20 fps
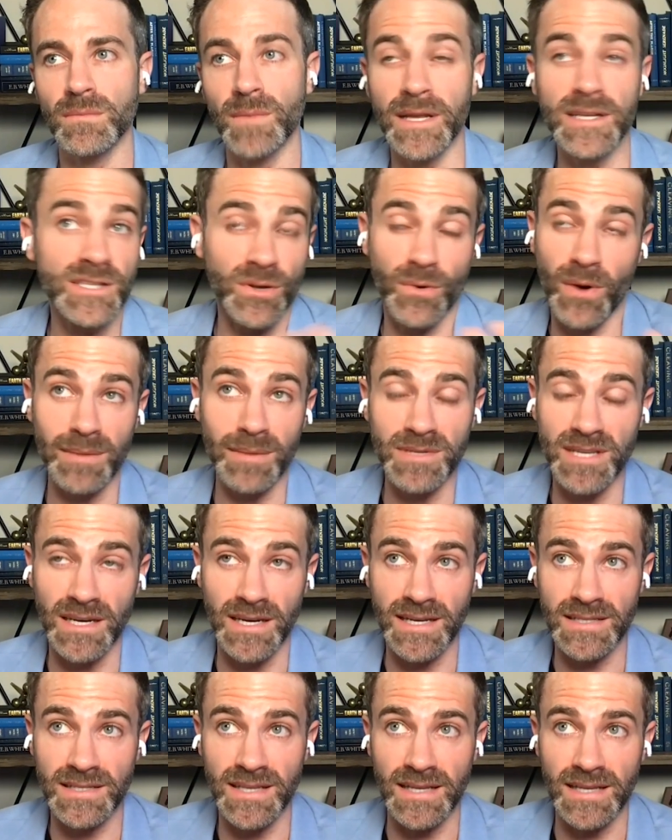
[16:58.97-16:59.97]
Instagram
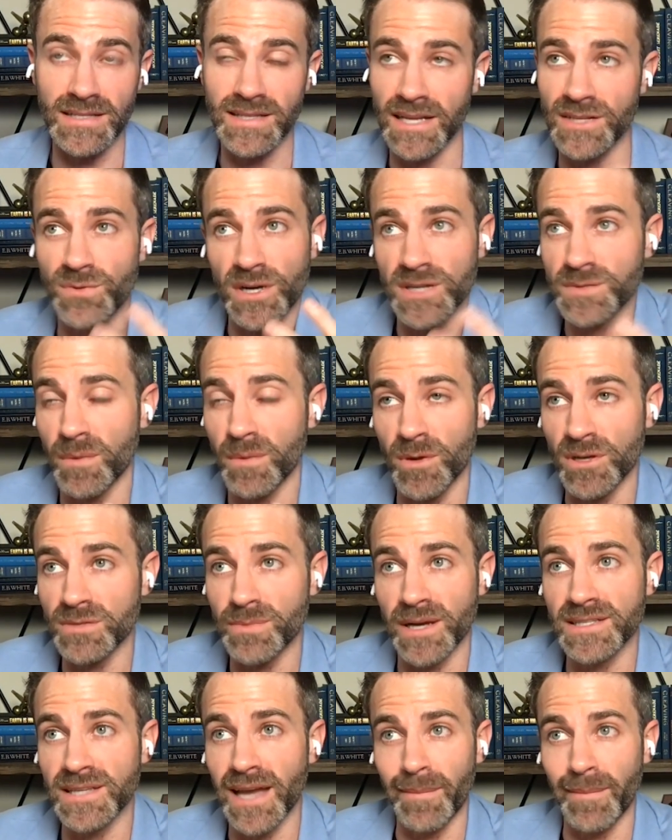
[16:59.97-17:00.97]
didn't exist. That's where I spend most of
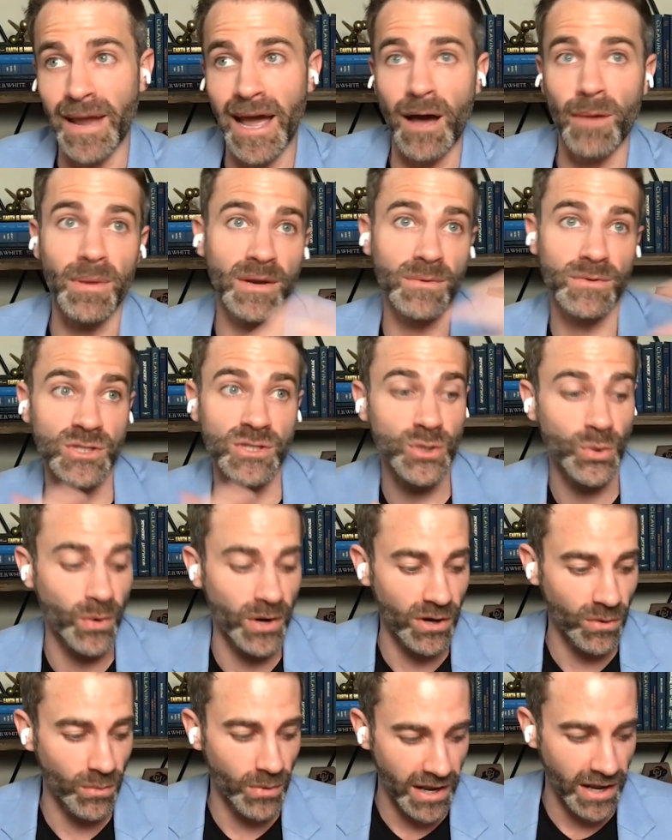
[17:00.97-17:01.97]
my time now. But it was
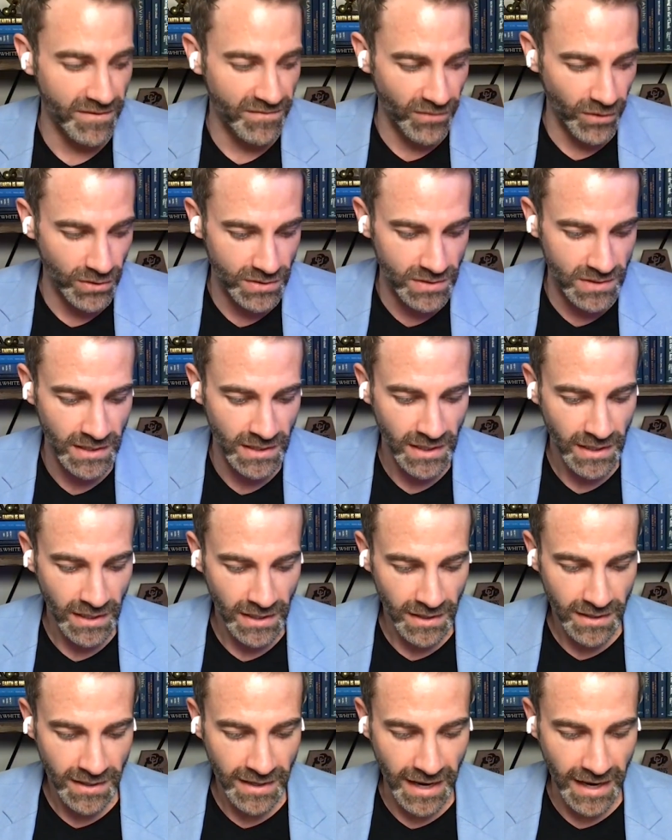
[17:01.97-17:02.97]
Twitter when I first
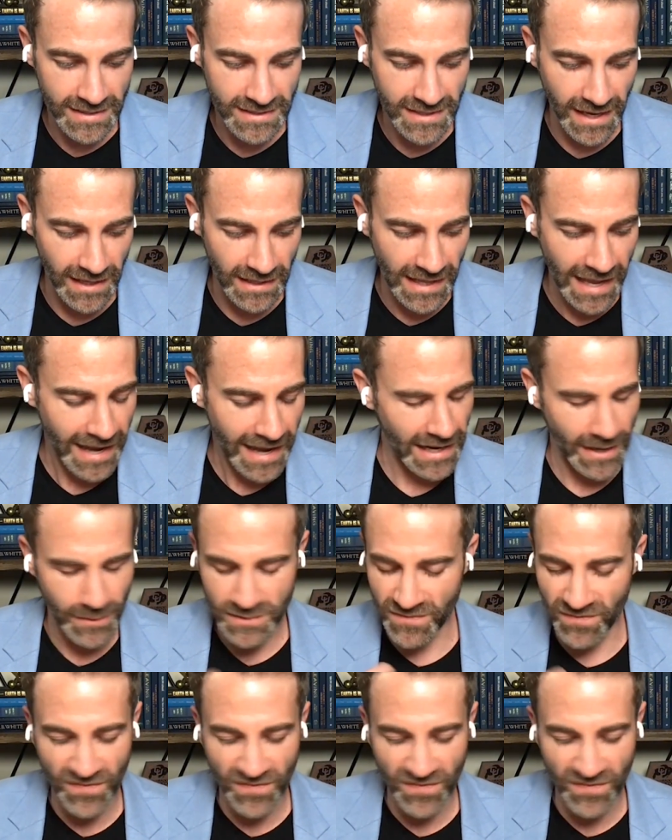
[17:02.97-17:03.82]
got to LA, and I was